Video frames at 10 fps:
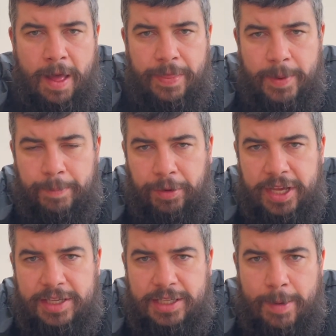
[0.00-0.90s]
then
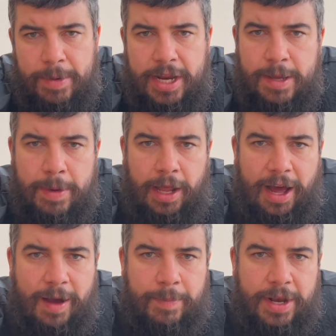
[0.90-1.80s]
please send me an
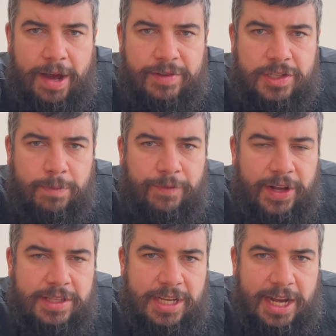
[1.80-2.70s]
email. I've been having some
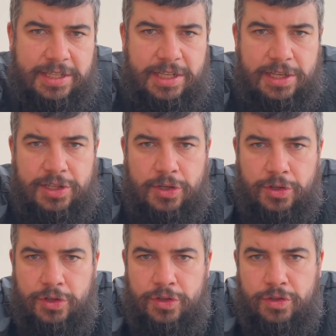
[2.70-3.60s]
fantastic
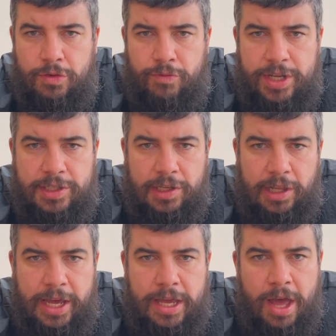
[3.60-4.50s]
discussions
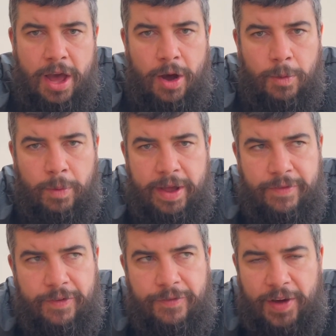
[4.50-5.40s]
recently
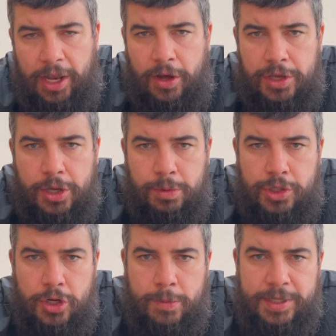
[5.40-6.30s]
with fellow
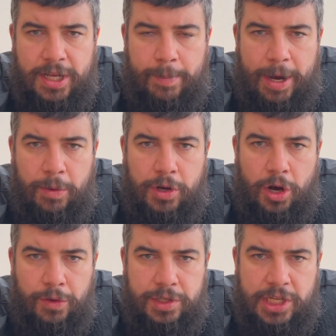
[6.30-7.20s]
YouTubers about
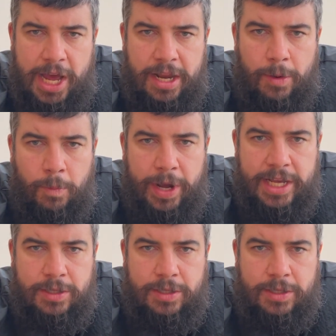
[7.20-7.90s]
content and ways